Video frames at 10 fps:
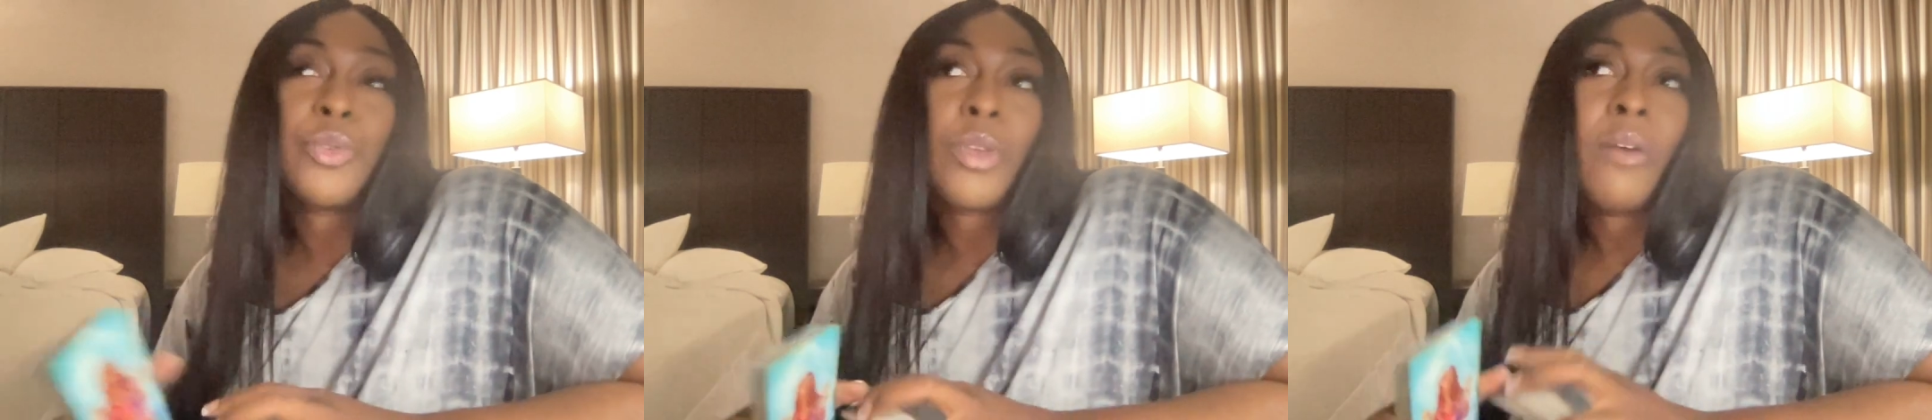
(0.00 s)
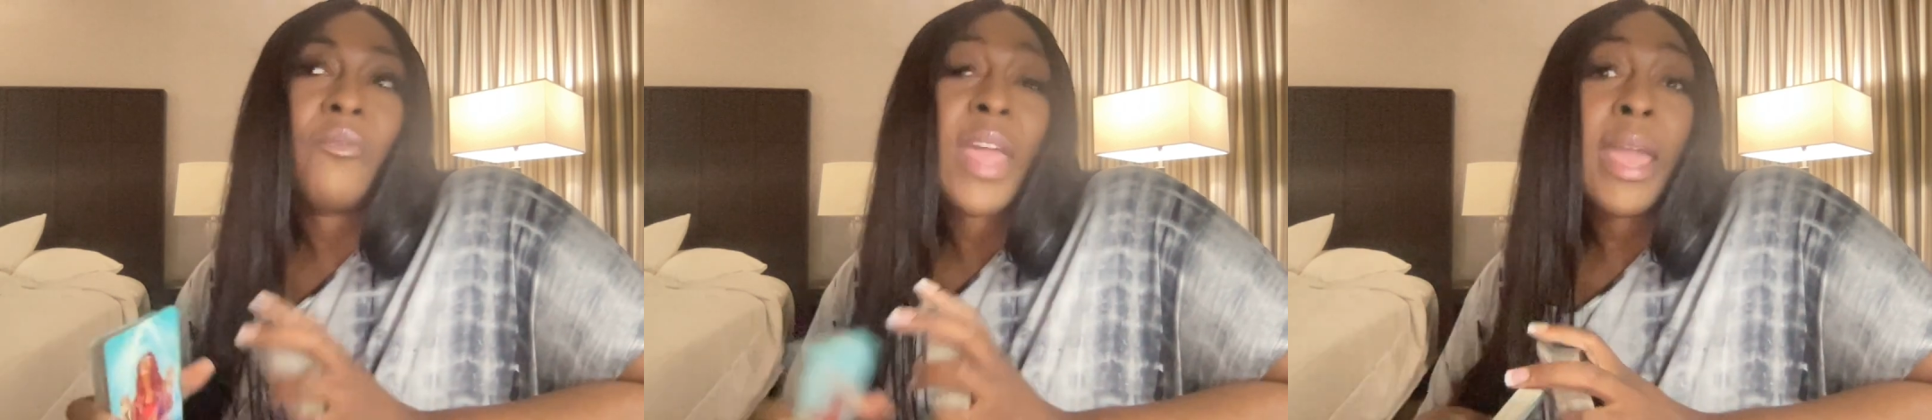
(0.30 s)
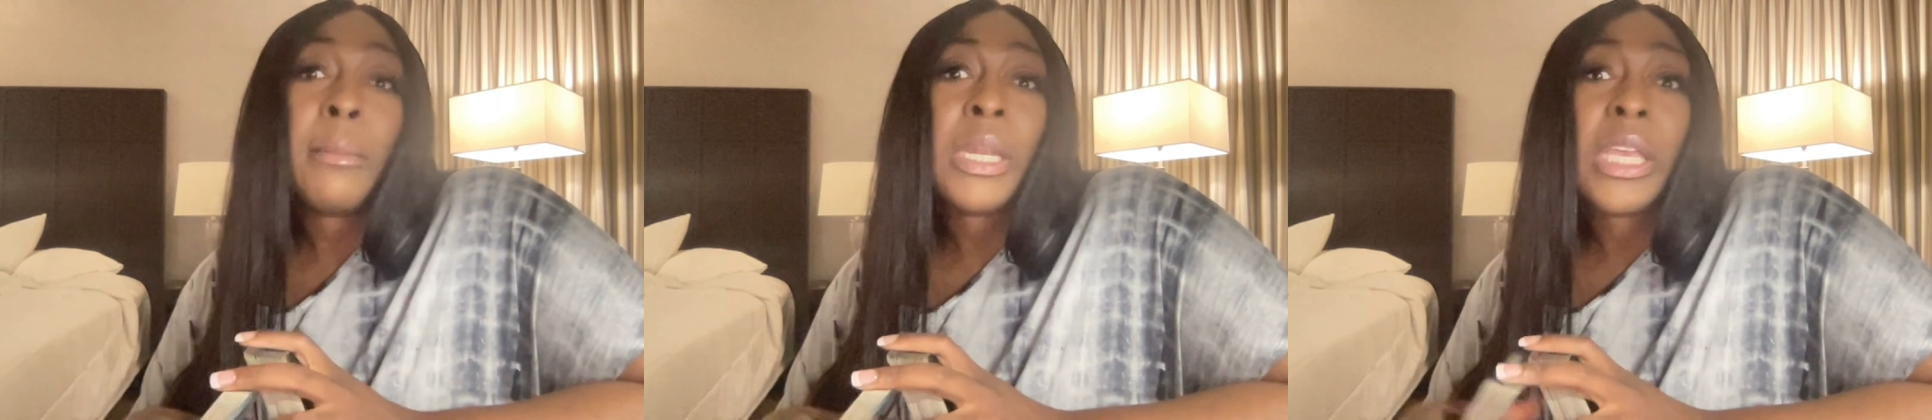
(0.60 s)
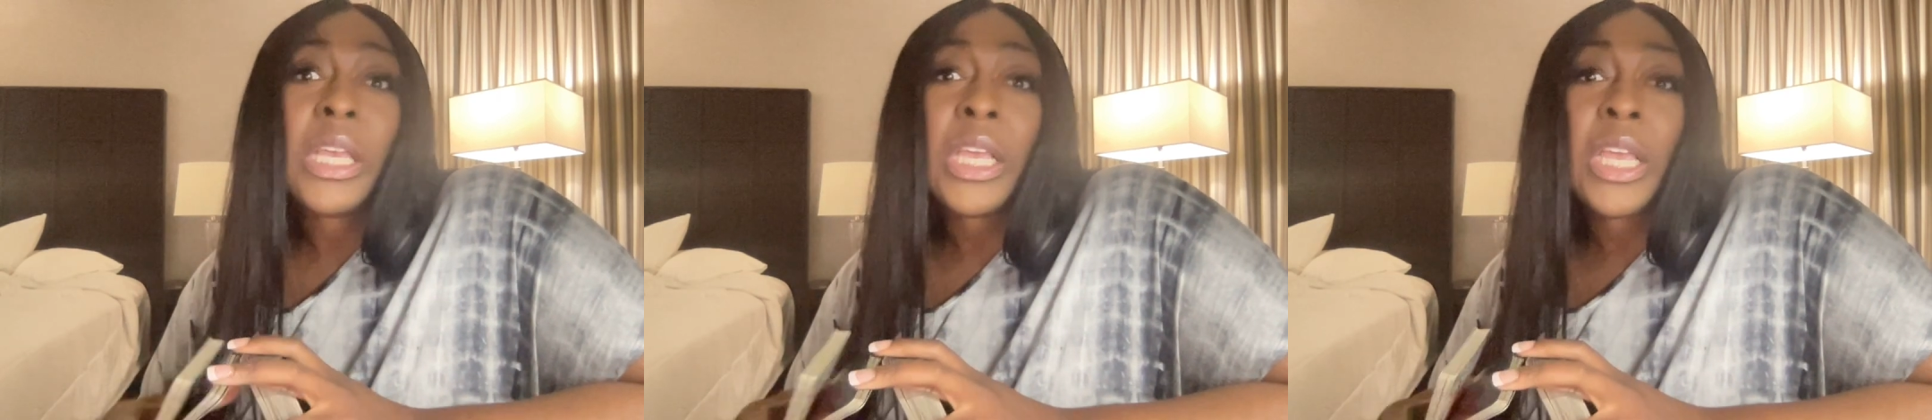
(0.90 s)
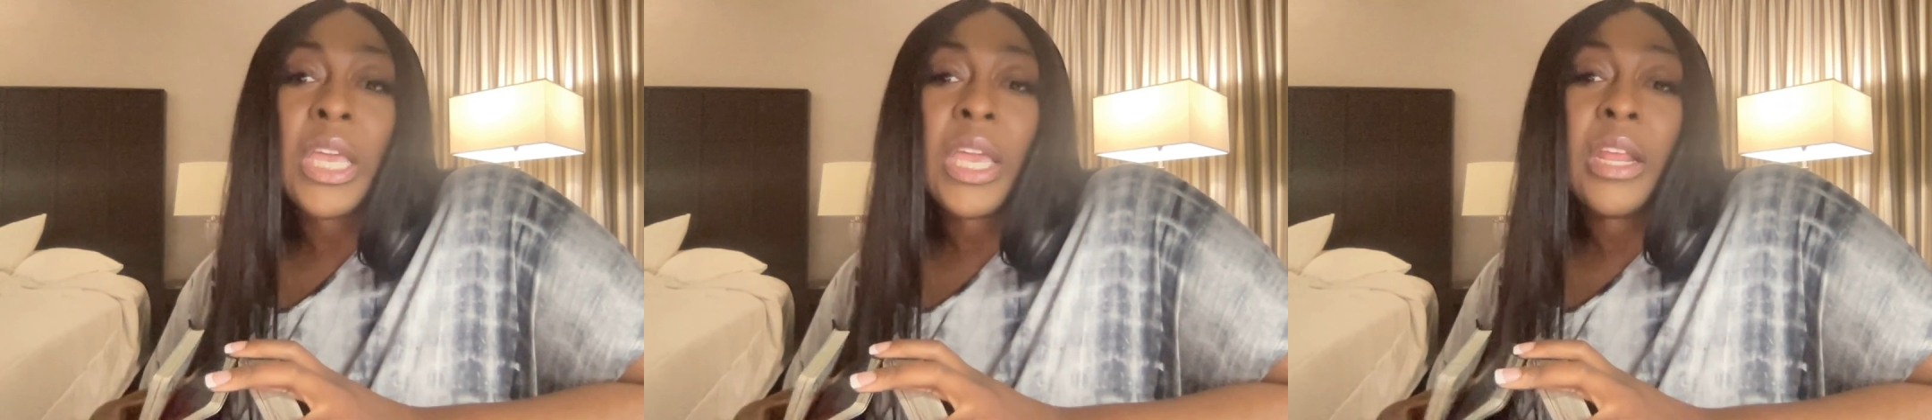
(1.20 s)
to your
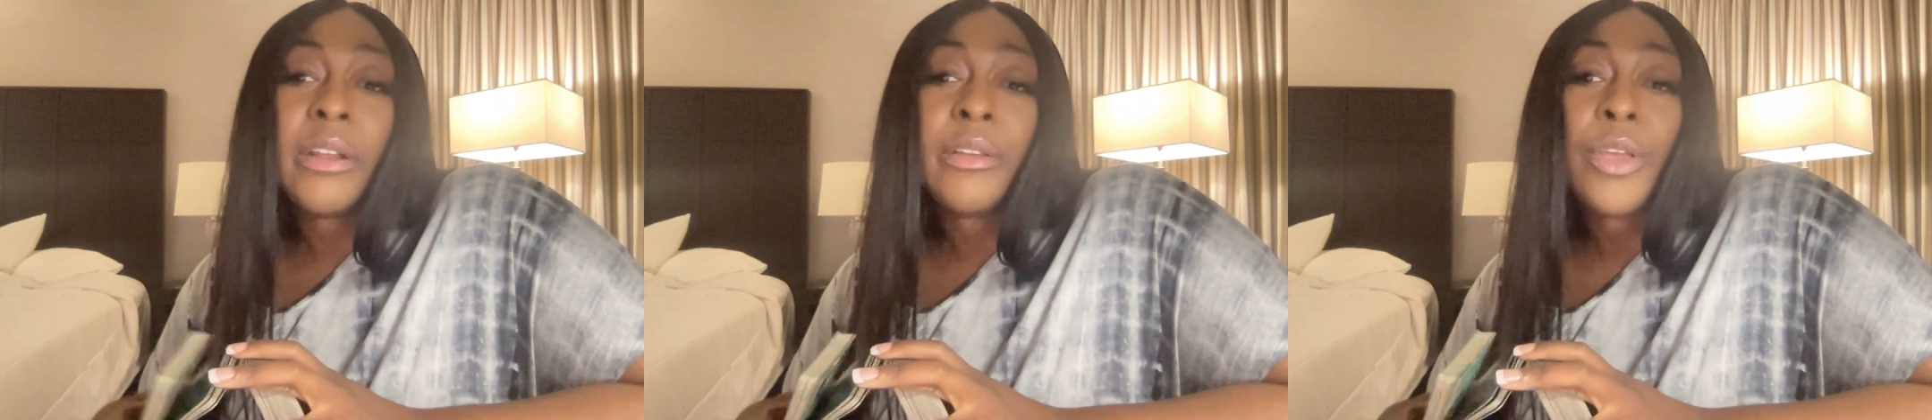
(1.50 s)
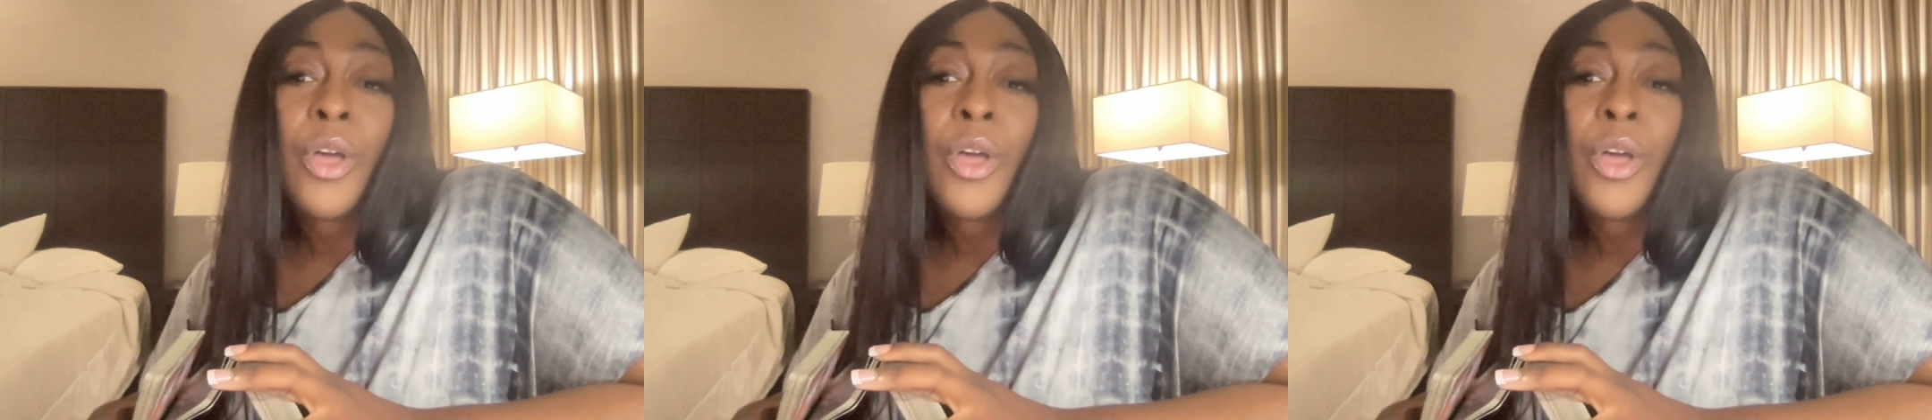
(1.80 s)
family and